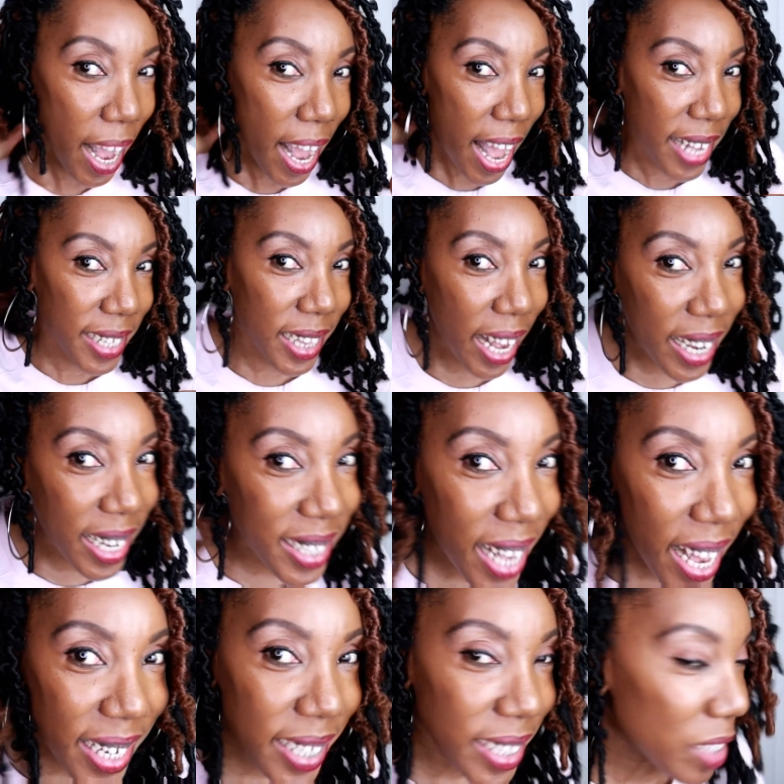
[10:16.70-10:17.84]
I had, like I
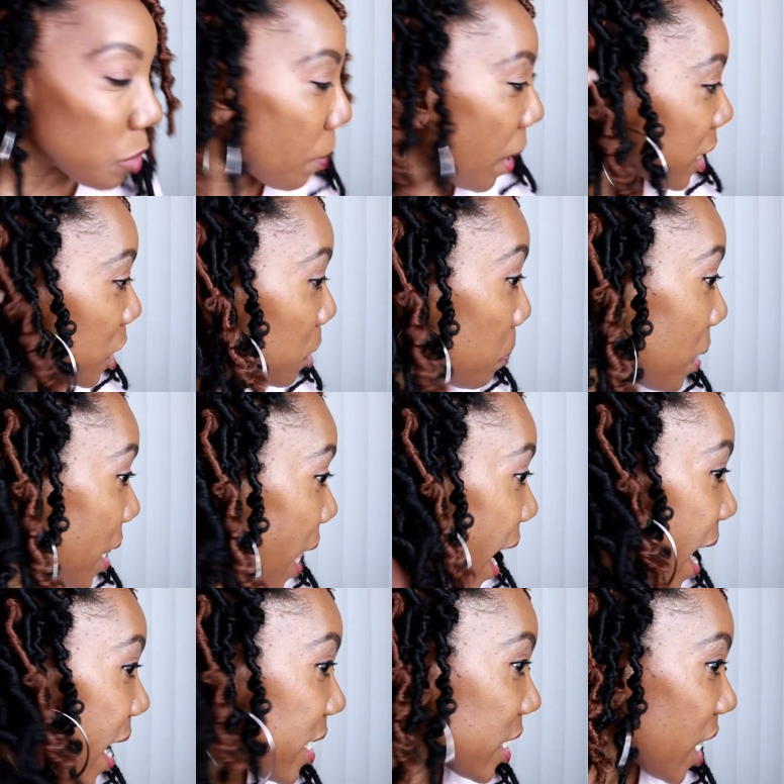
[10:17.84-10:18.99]
said, and do my
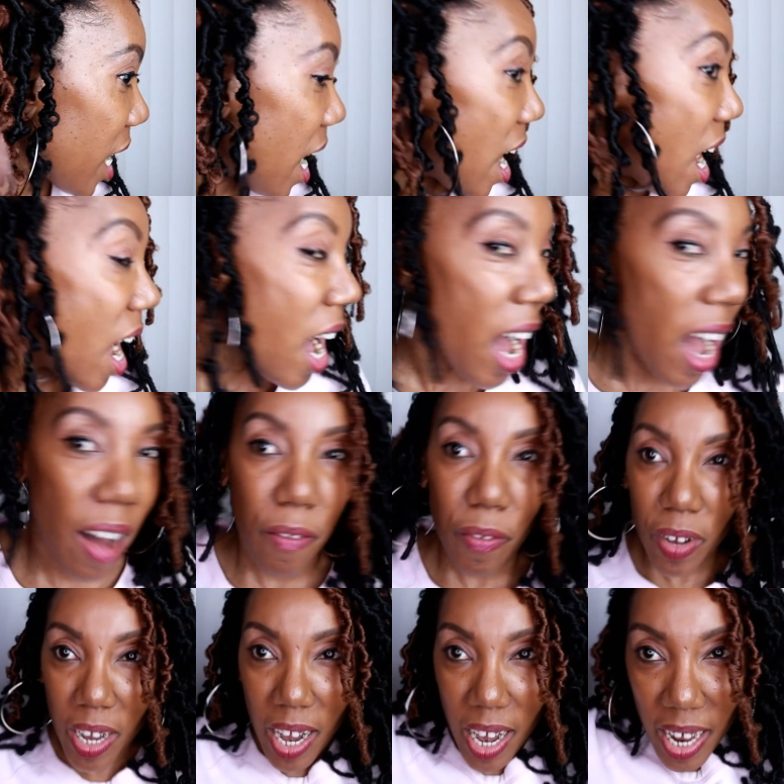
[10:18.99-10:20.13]
splash
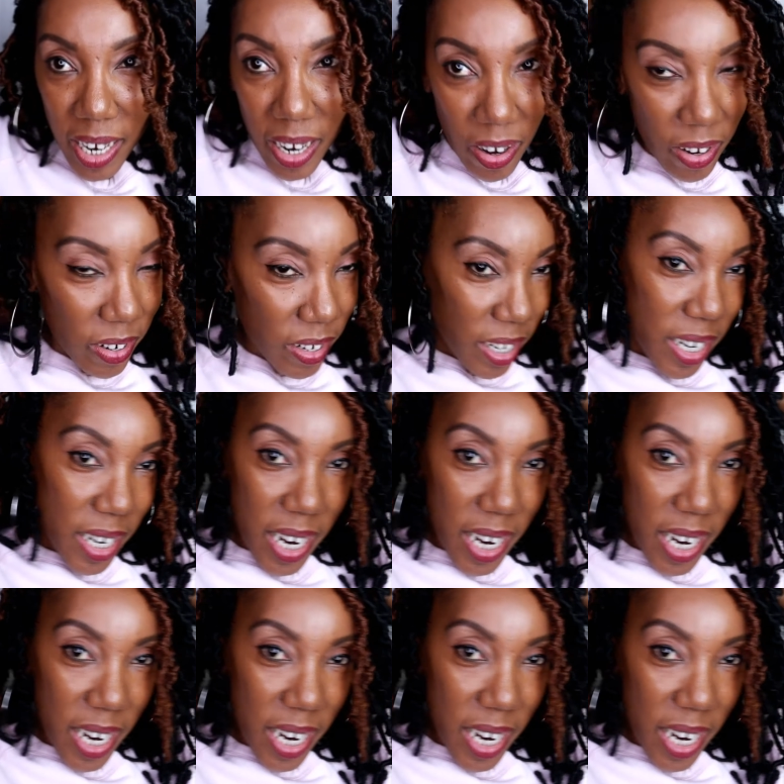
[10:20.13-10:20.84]
of color.